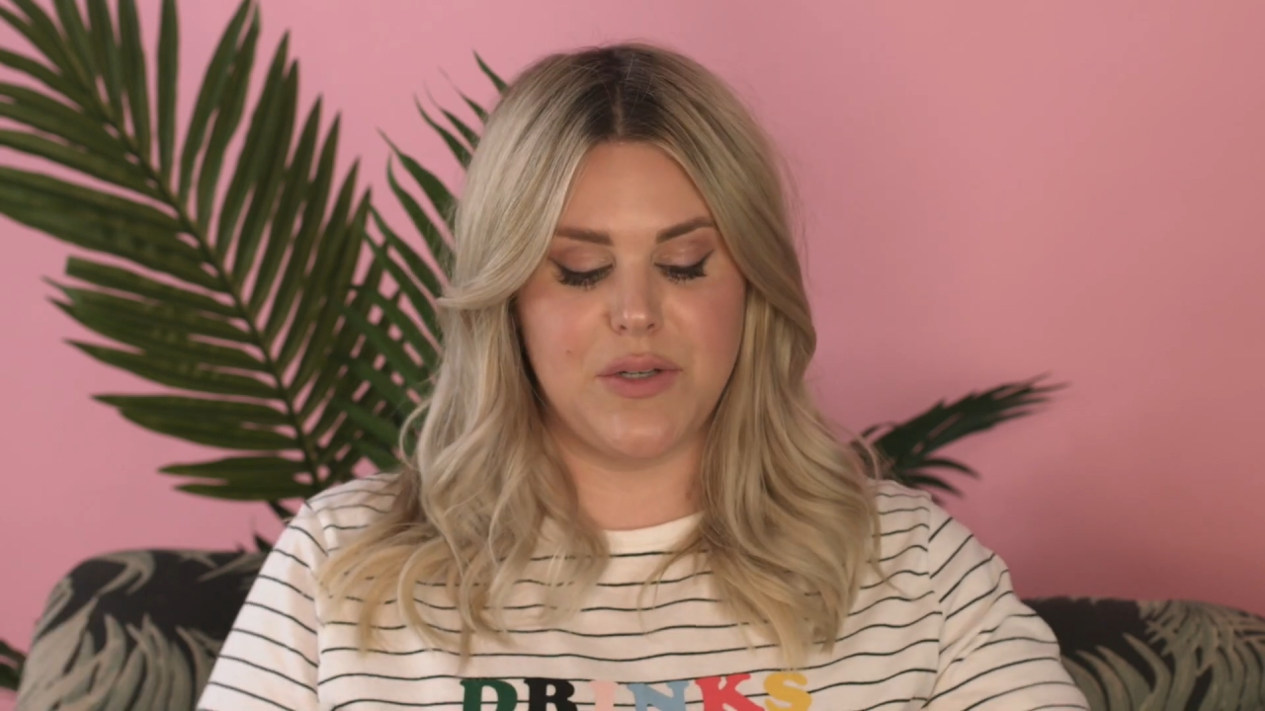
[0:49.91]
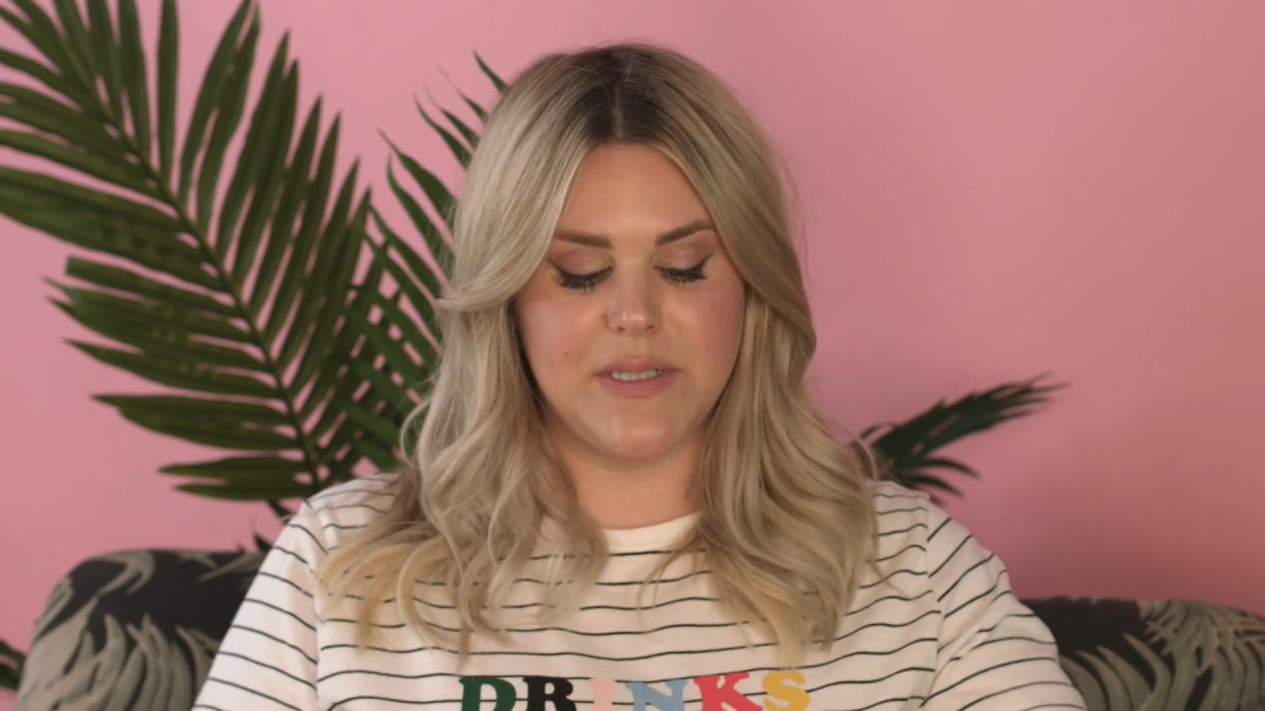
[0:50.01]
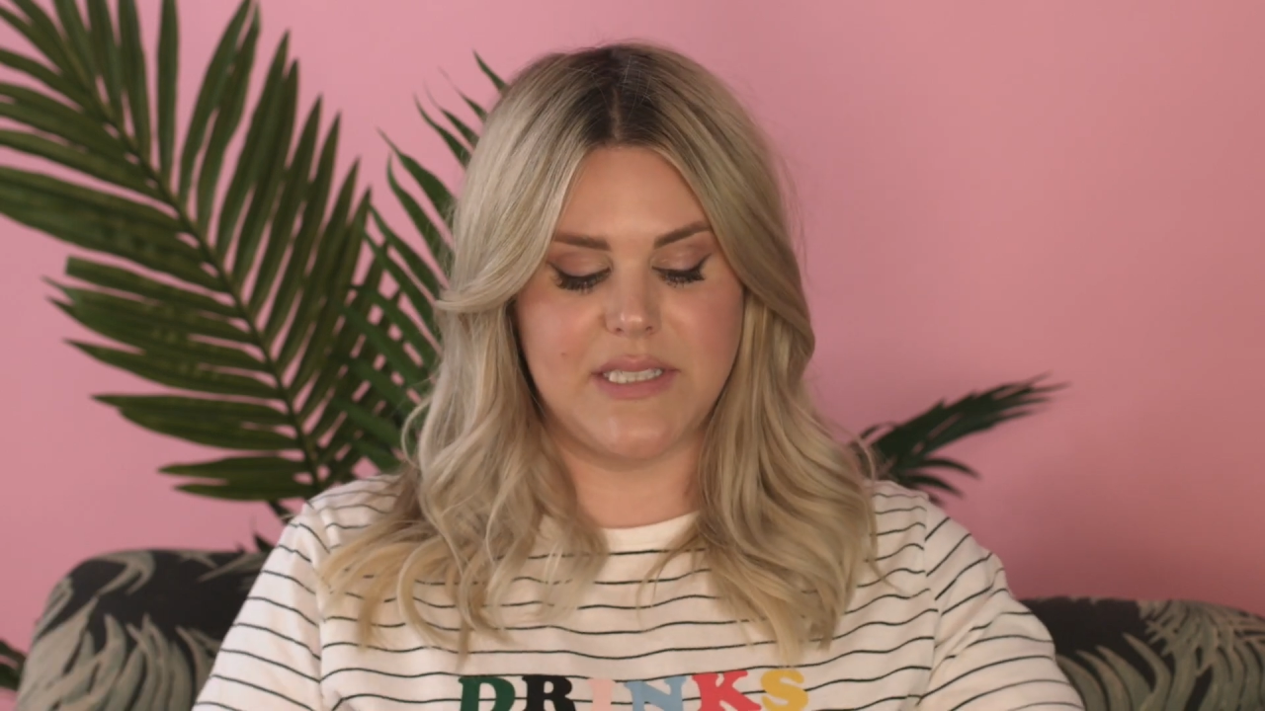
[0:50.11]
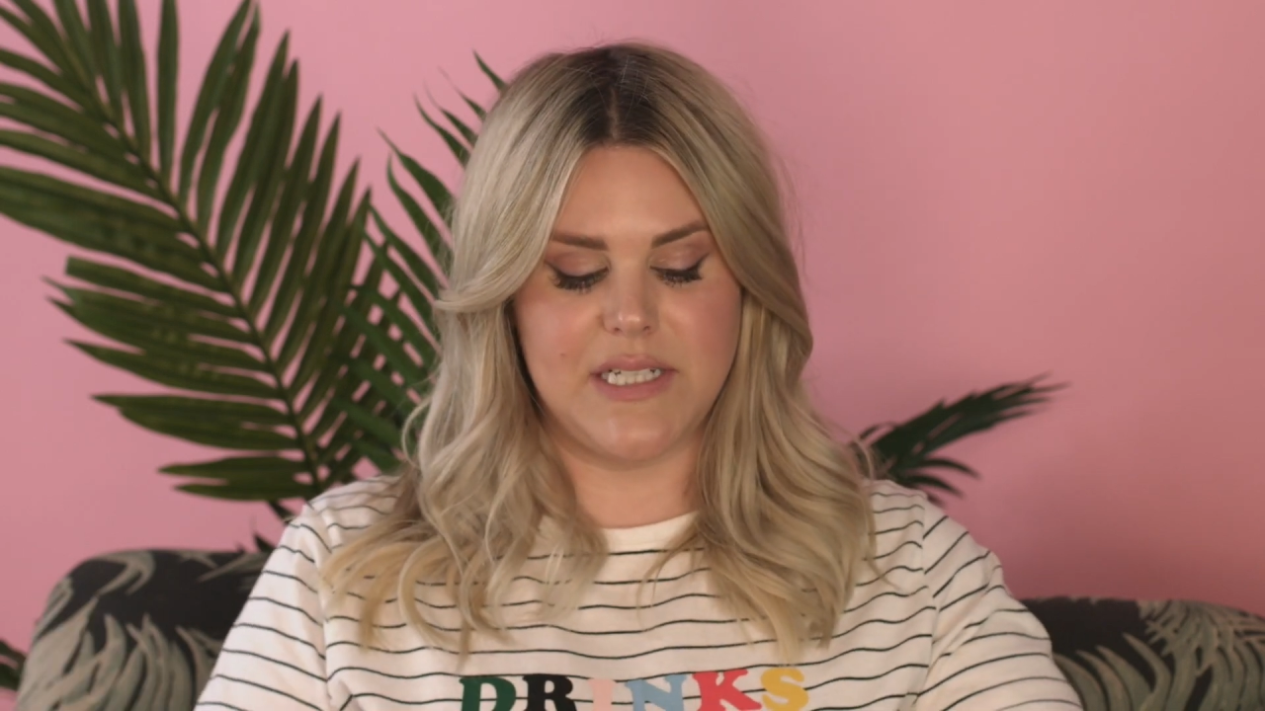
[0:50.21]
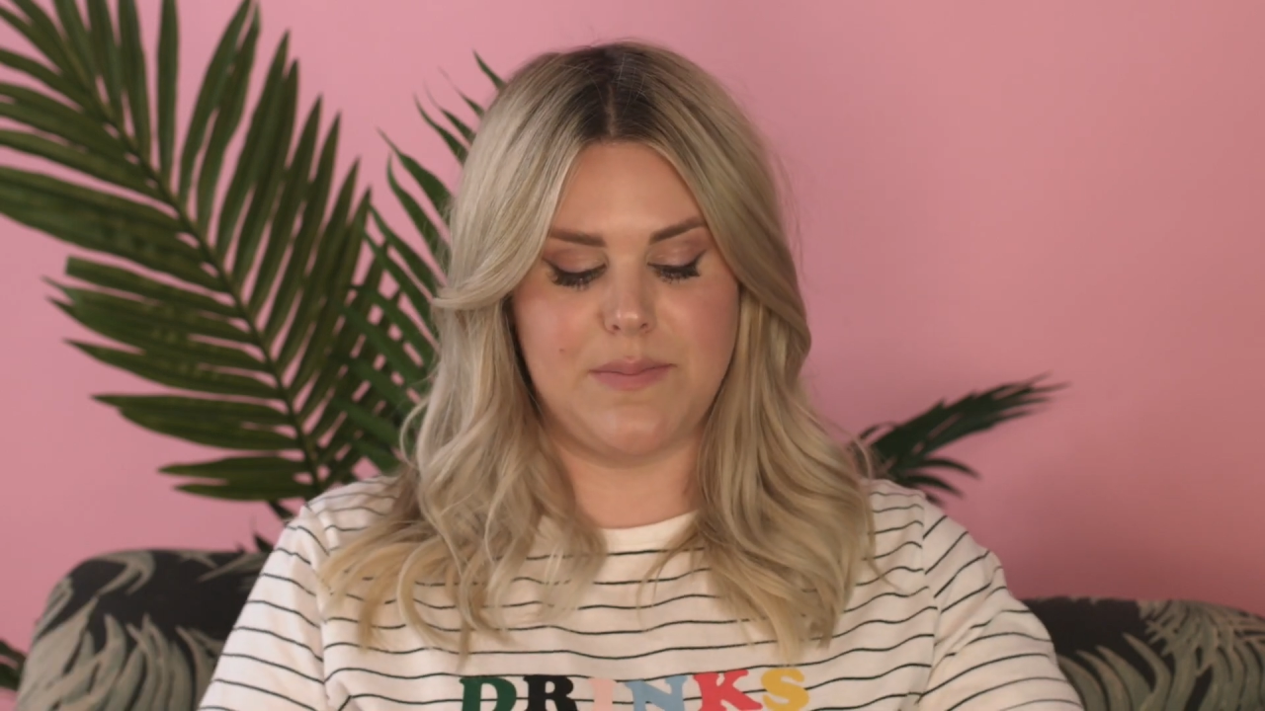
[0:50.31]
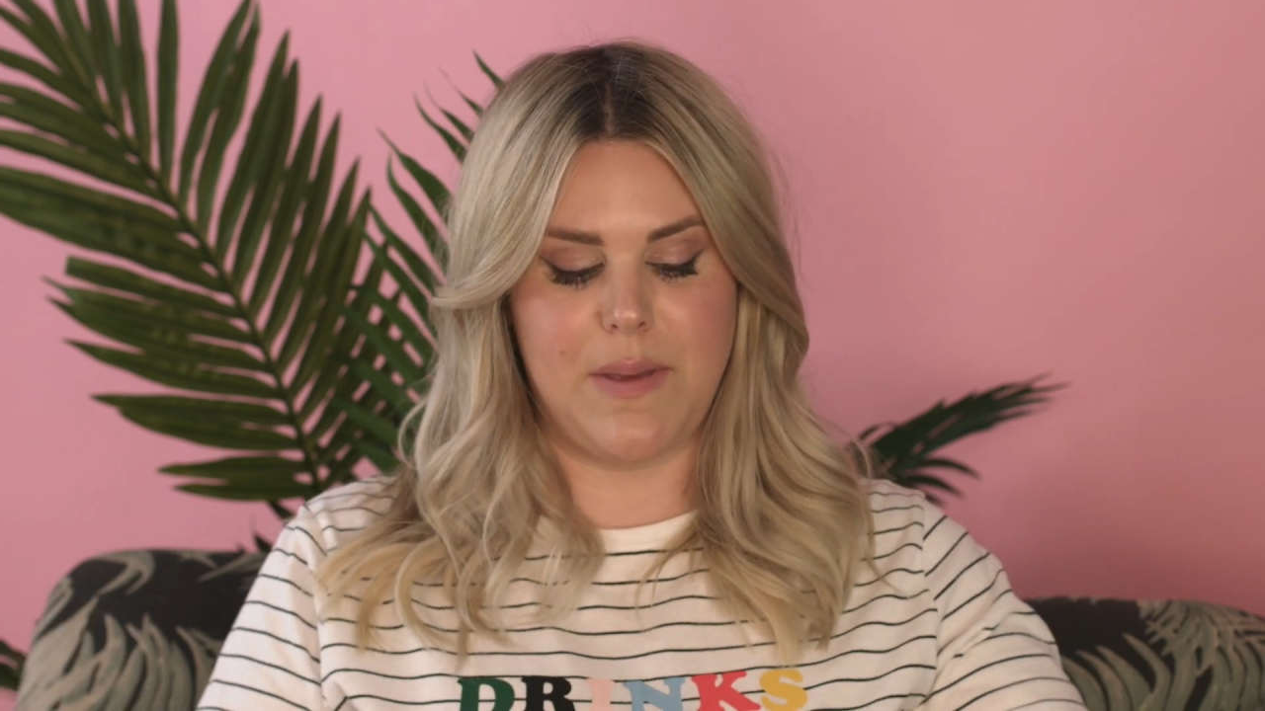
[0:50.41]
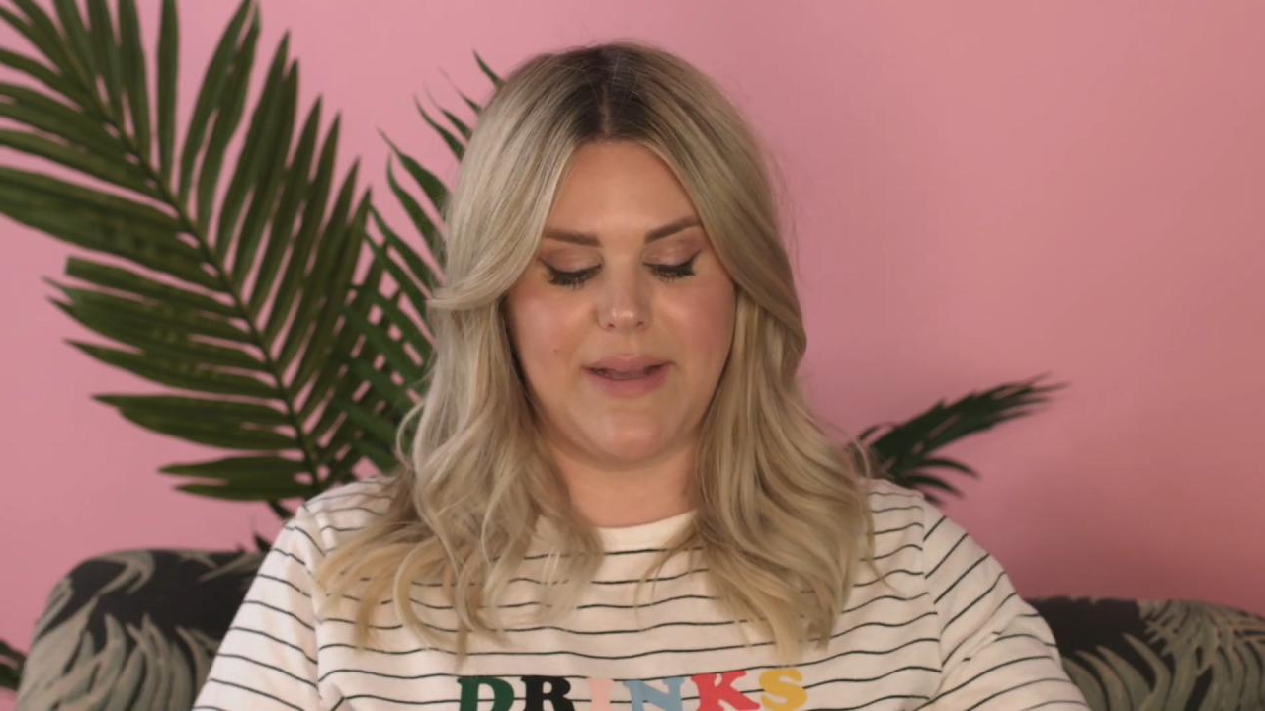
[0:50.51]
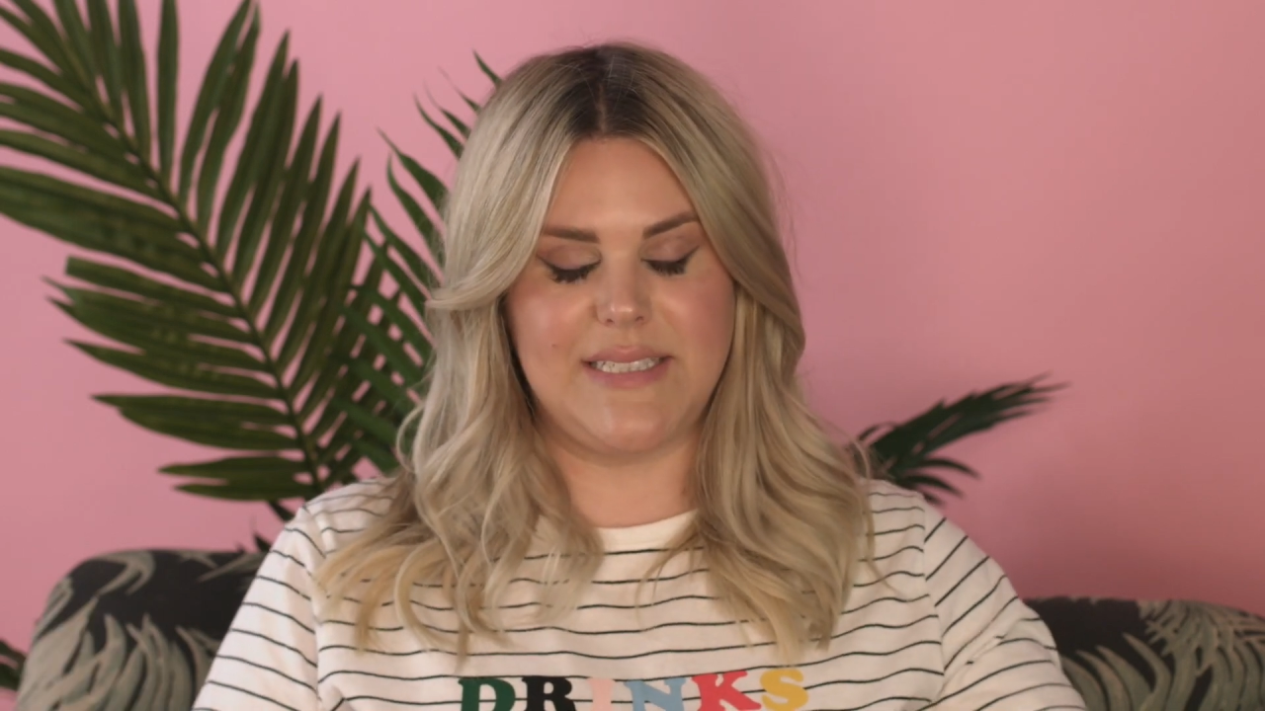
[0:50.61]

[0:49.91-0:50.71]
were sent to me by